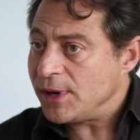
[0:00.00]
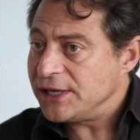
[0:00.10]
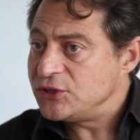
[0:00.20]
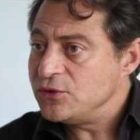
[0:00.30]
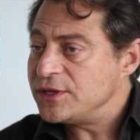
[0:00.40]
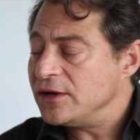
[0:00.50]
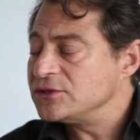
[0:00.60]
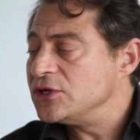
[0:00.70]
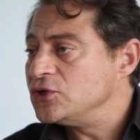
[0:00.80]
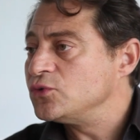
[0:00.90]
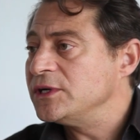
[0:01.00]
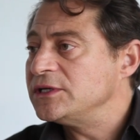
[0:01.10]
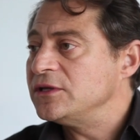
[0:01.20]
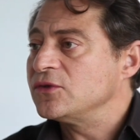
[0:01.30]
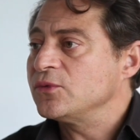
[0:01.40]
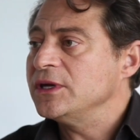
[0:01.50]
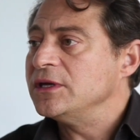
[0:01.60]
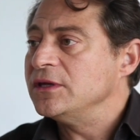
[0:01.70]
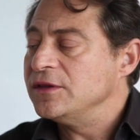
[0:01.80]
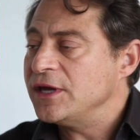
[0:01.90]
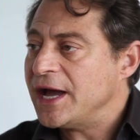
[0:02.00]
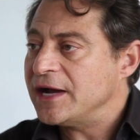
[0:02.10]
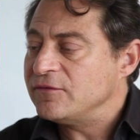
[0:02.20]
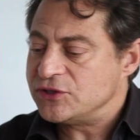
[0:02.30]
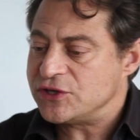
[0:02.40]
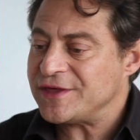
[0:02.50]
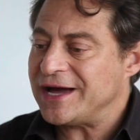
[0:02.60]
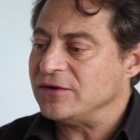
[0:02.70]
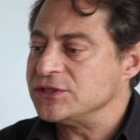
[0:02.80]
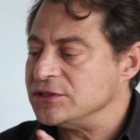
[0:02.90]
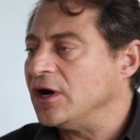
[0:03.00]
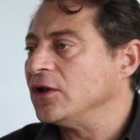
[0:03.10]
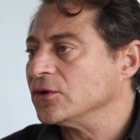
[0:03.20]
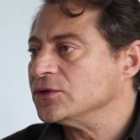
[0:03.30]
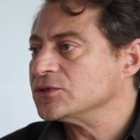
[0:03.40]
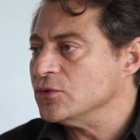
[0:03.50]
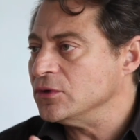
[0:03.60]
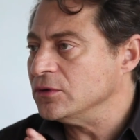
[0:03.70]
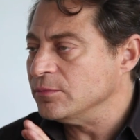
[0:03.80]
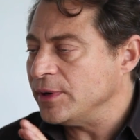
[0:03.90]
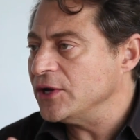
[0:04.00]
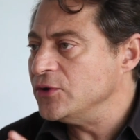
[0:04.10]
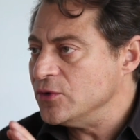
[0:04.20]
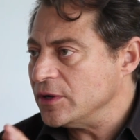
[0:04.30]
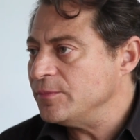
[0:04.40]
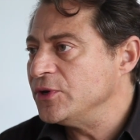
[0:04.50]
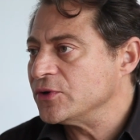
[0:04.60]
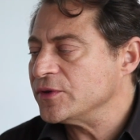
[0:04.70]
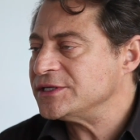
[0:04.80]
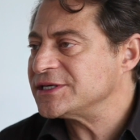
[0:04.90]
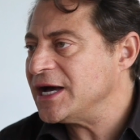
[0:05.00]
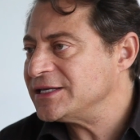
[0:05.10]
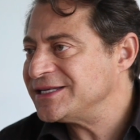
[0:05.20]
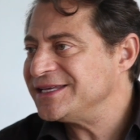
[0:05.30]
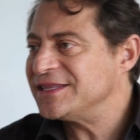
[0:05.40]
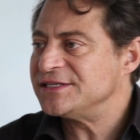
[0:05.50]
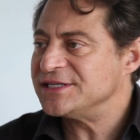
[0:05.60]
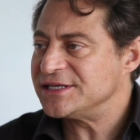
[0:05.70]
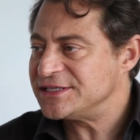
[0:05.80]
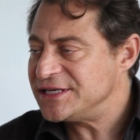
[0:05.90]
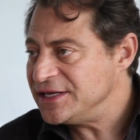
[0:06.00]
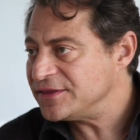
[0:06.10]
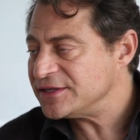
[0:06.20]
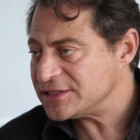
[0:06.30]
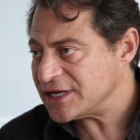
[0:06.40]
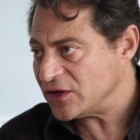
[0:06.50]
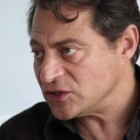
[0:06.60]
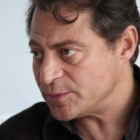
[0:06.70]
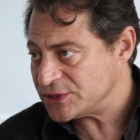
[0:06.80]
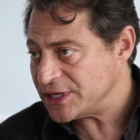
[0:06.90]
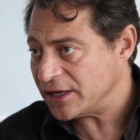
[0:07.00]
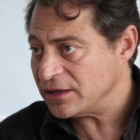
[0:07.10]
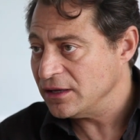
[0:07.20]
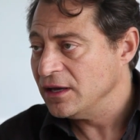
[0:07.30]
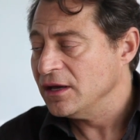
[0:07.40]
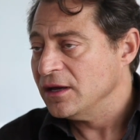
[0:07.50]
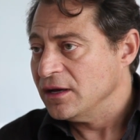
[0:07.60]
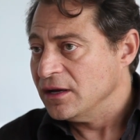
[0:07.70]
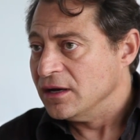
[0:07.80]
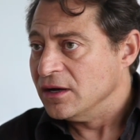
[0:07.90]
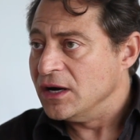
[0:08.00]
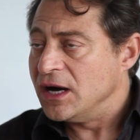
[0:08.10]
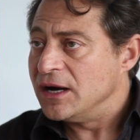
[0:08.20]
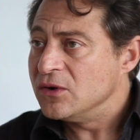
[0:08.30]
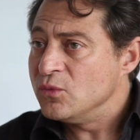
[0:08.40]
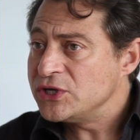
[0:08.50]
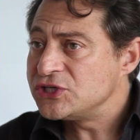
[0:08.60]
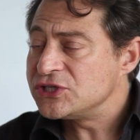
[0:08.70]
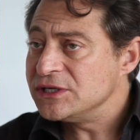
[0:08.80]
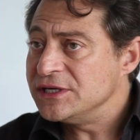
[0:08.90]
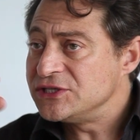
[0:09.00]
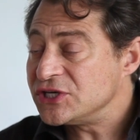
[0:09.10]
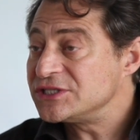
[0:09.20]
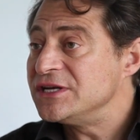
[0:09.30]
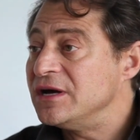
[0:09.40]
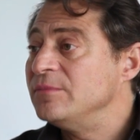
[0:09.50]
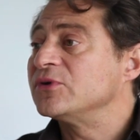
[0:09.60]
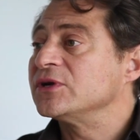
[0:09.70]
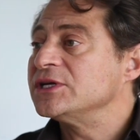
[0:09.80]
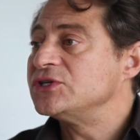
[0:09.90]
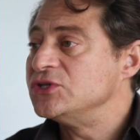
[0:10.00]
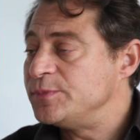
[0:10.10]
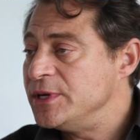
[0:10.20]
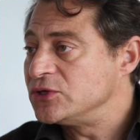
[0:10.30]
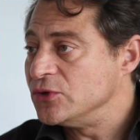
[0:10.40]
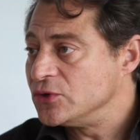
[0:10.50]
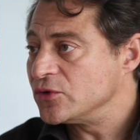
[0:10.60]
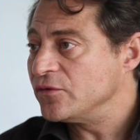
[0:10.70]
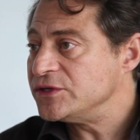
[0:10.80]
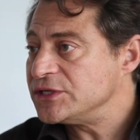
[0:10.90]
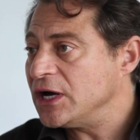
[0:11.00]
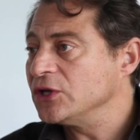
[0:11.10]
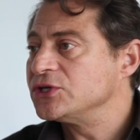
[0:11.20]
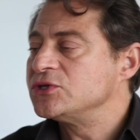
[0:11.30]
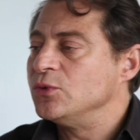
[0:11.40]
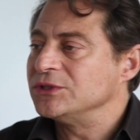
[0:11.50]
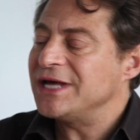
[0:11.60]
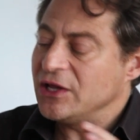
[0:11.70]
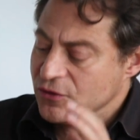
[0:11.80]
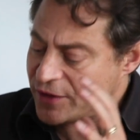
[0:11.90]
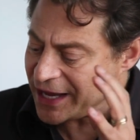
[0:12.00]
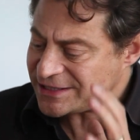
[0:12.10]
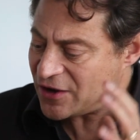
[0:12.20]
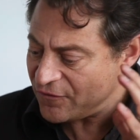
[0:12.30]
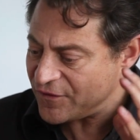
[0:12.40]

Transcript: by 2023, the average $1,000 will buy you a computer that's got 10 to the 16th cycles per second, which is just a number unless you speak to a neurophysiologist who will tell you that's how